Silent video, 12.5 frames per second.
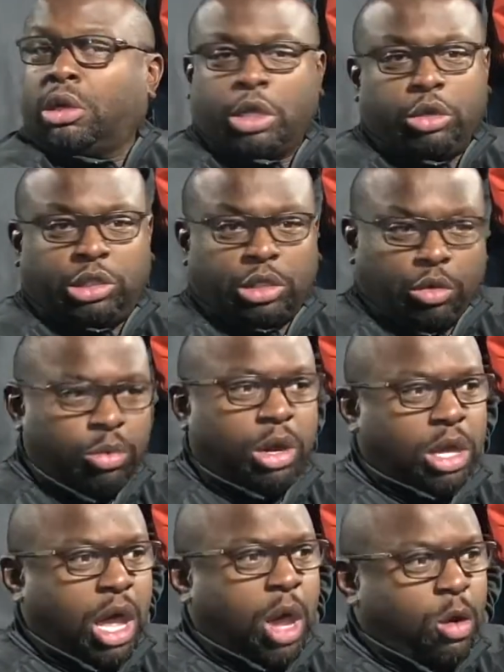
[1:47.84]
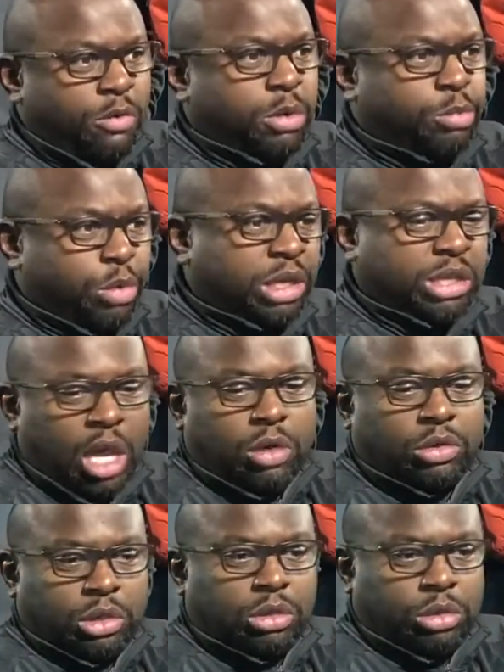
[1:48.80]
Can you still run a guy over and break
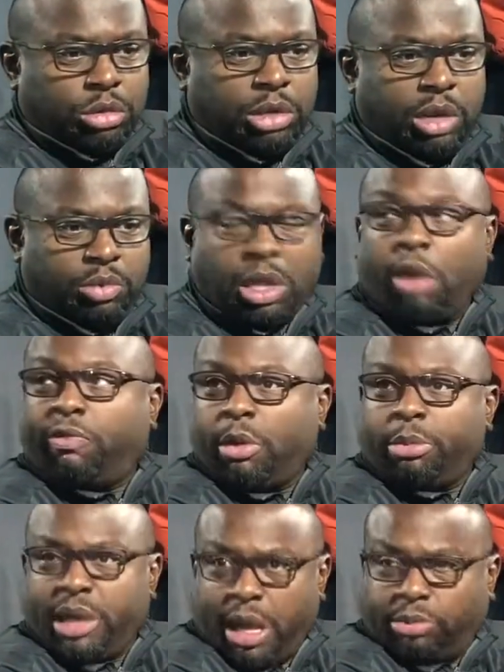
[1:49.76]
tackles and do that without fumbling?